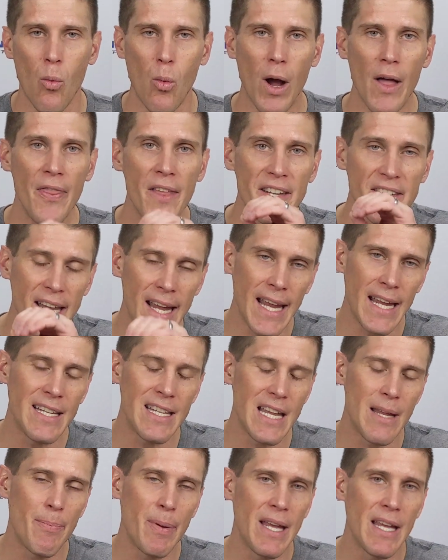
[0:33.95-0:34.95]
When this
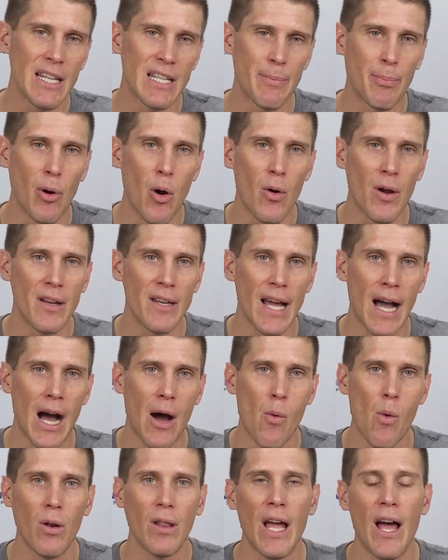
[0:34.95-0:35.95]
ATP is broken
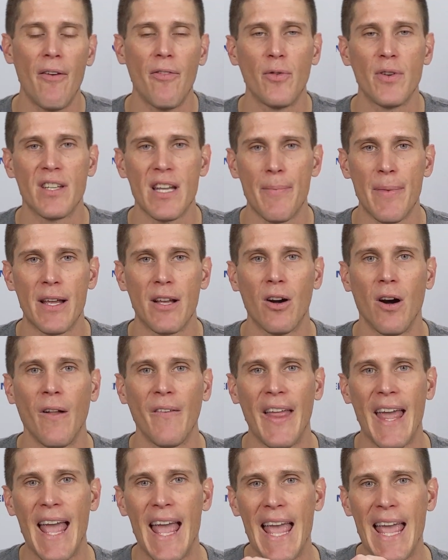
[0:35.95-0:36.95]
down, we're left with something
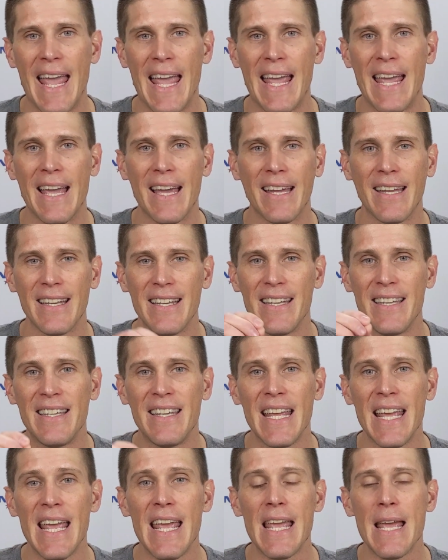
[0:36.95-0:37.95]
called
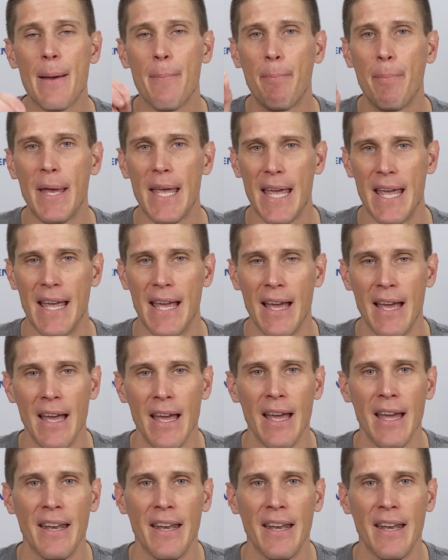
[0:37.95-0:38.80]
ADP.